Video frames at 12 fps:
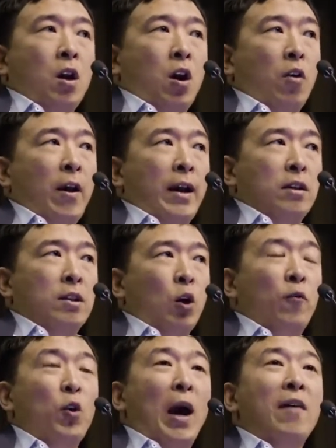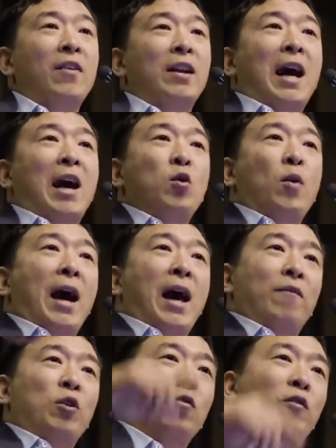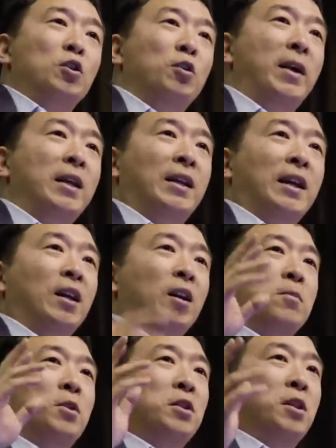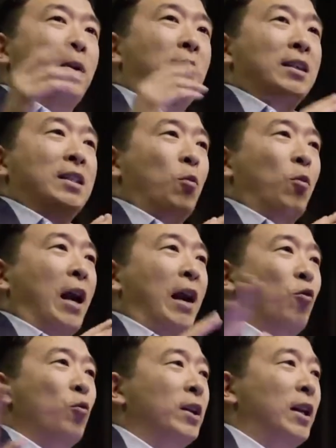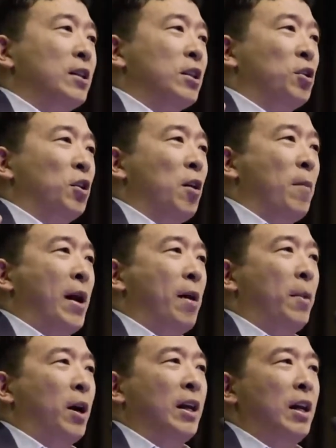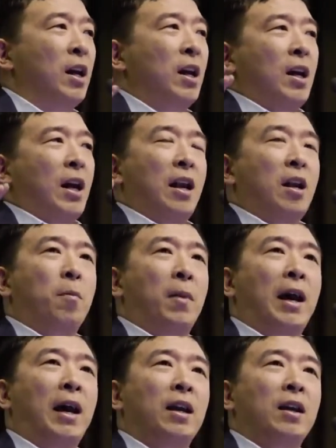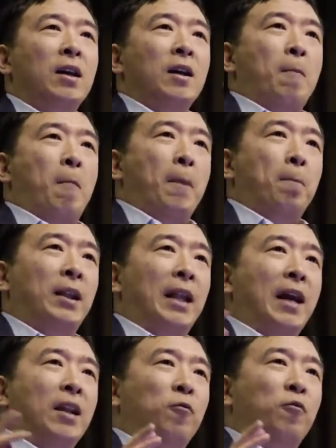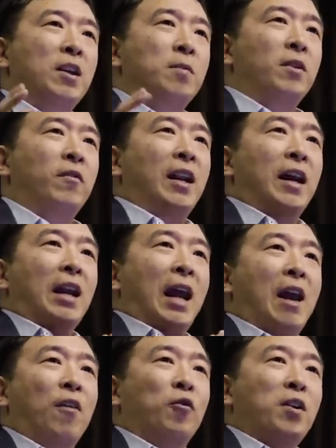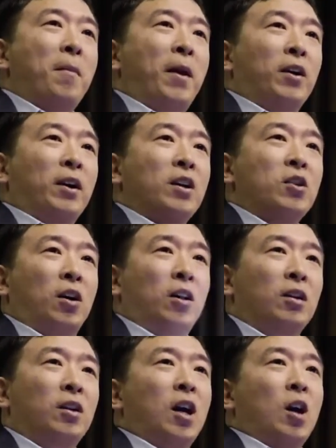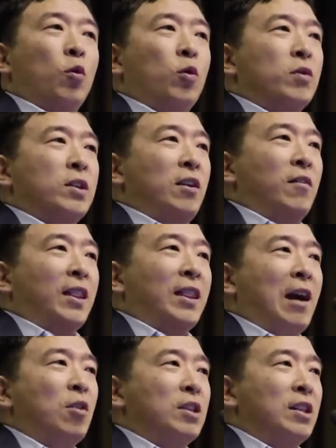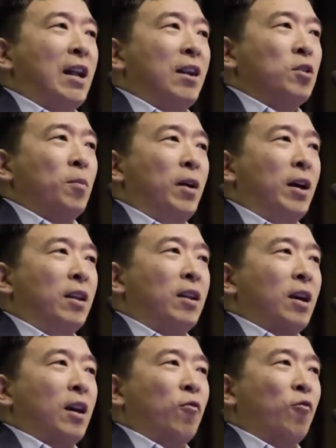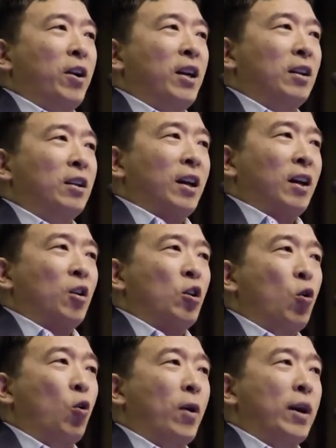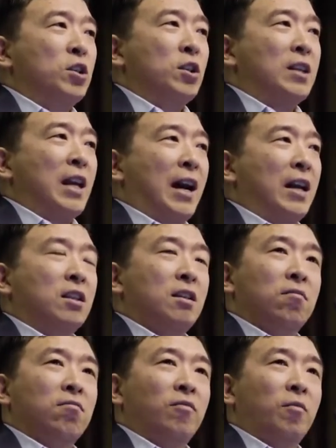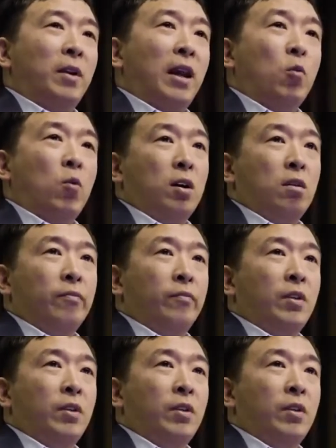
All right, so if you haven't, now you have. Universal basic income is just a policy where everyone gets a certain amount of money, and in my plan, the freedom dividend, every American adult would receive $1,000 a month, free and clear, no questions asked from day one.